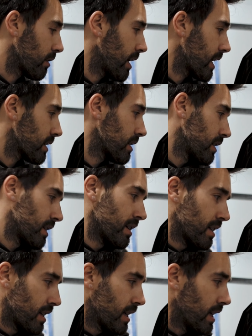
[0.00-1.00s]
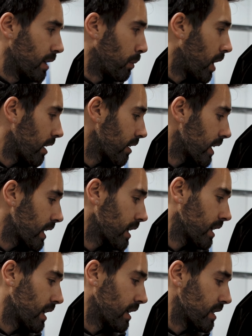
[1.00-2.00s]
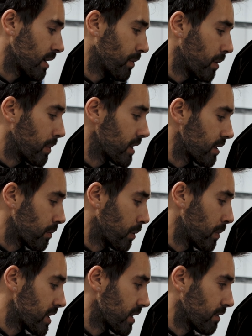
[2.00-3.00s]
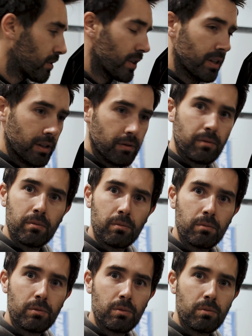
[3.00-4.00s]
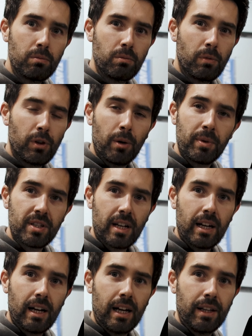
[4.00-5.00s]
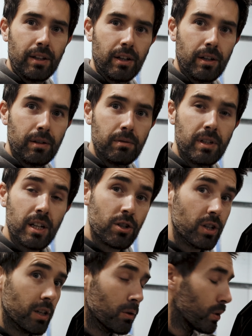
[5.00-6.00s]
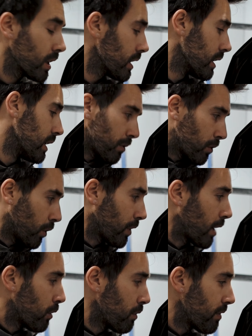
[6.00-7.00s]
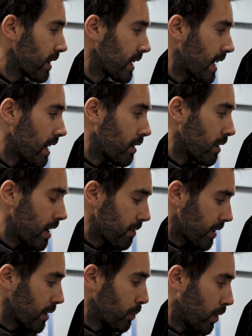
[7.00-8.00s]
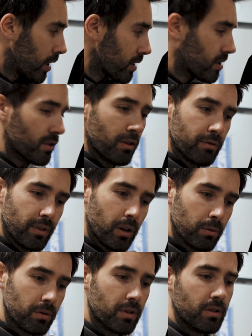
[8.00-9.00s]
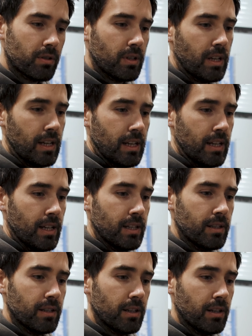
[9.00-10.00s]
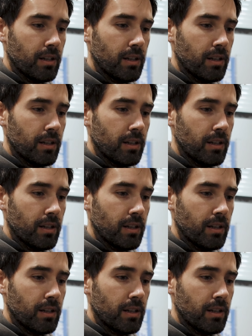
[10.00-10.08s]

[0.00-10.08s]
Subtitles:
correct in the wiring and some of the bits that were missing for the thermostat and the DSG cooler. Got that all figured out, everything works, no faults. And